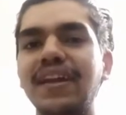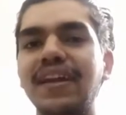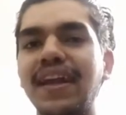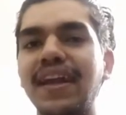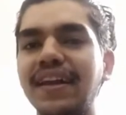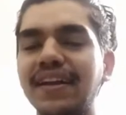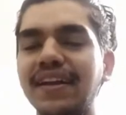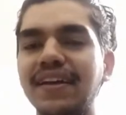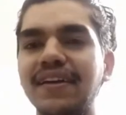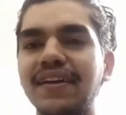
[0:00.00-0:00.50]

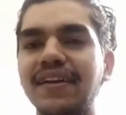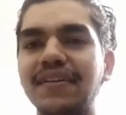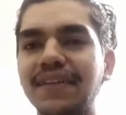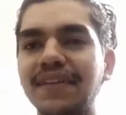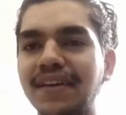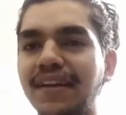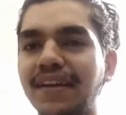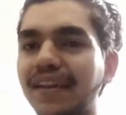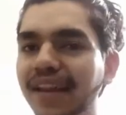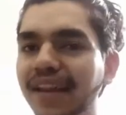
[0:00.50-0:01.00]
and
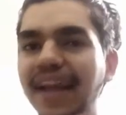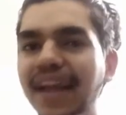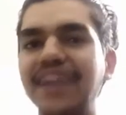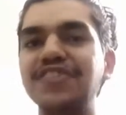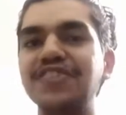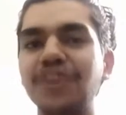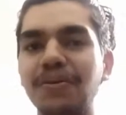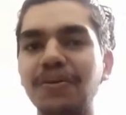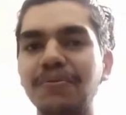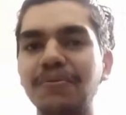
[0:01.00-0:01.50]
land a
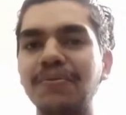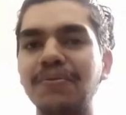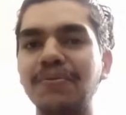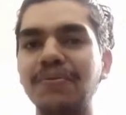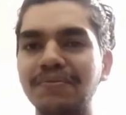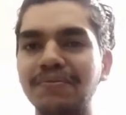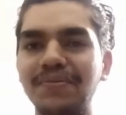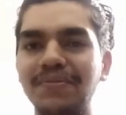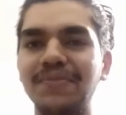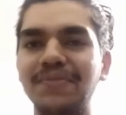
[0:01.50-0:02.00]
job.
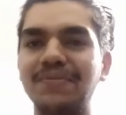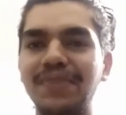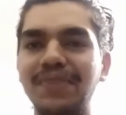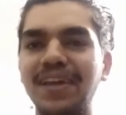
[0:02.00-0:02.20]
Yeah,